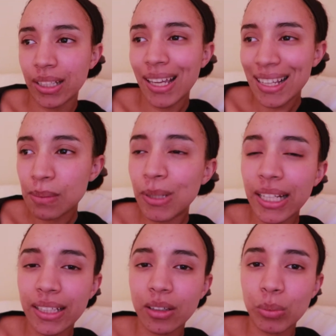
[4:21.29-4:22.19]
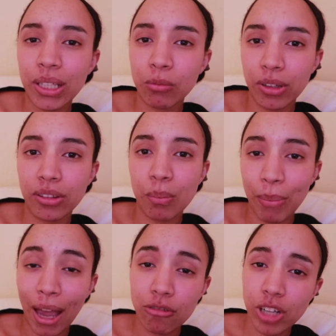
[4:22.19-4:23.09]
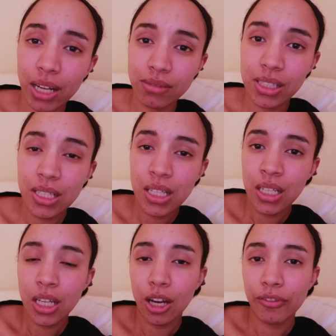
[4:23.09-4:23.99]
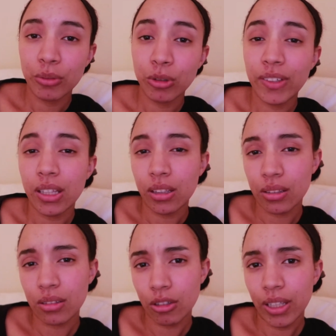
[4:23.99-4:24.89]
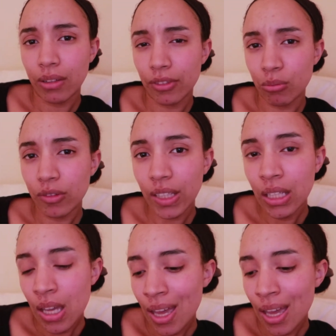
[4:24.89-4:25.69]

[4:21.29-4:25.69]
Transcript: explaining a bit with the background of the movie and the story of the movie.